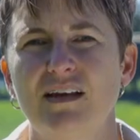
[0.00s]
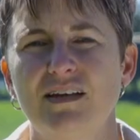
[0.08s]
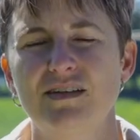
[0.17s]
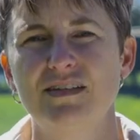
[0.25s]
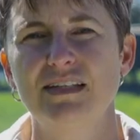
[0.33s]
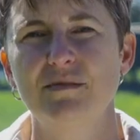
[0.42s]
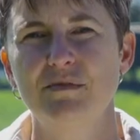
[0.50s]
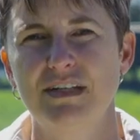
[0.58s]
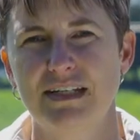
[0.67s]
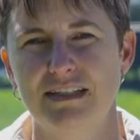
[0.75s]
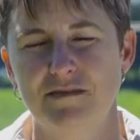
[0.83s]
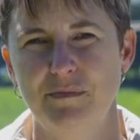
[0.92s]
Using
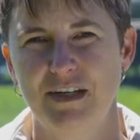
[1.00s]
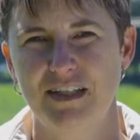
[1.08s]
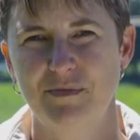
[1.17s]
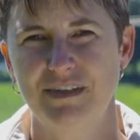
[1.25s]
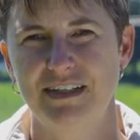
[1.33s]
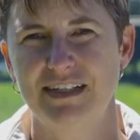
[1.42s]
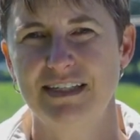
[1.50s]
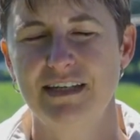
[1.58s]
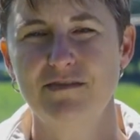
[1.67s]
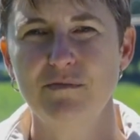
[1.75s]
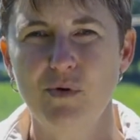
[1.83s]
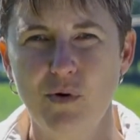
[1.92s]
objective measurement is
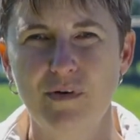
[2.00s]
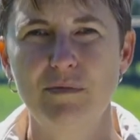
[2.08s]
even more